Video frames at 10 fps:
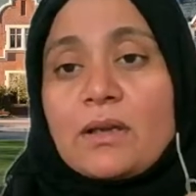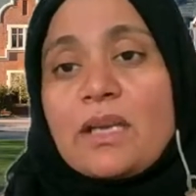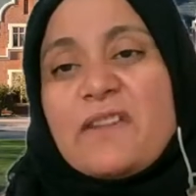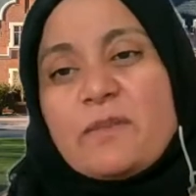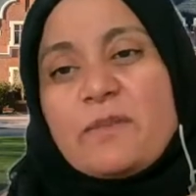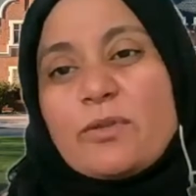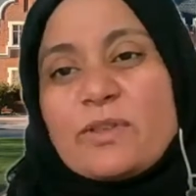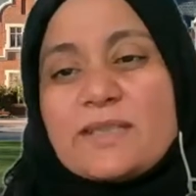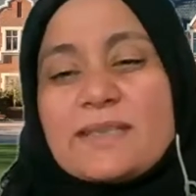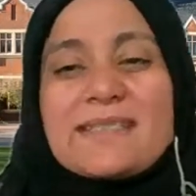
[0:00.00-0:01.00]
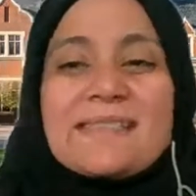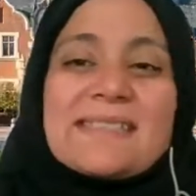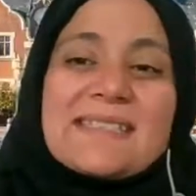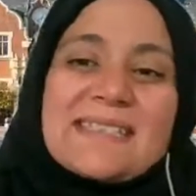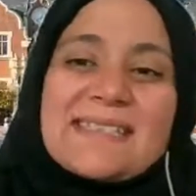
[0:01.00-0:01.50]
If a project doesn't
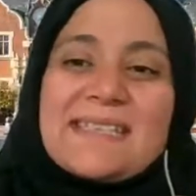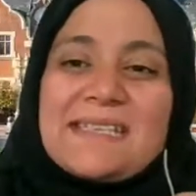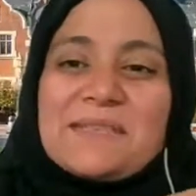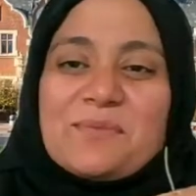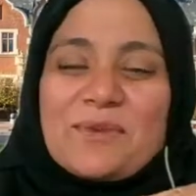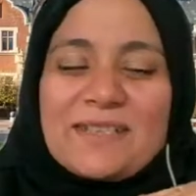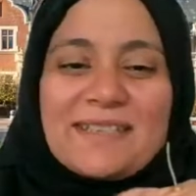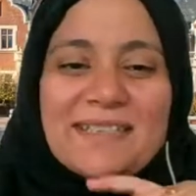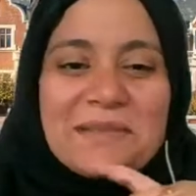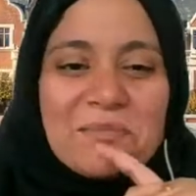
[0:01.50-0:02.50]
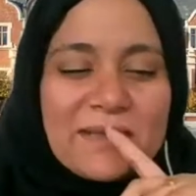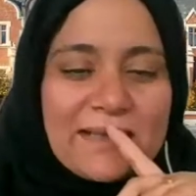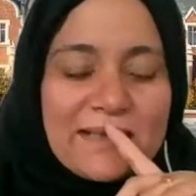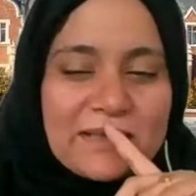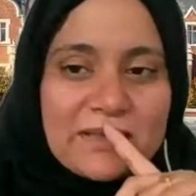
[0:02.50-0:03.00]
succeed, what are the
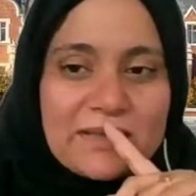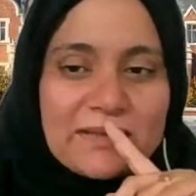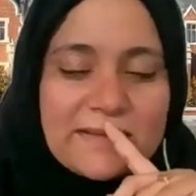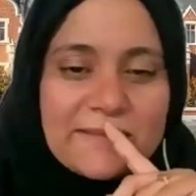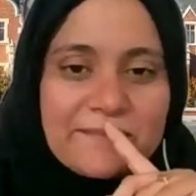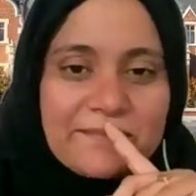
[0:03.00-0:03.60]
implications?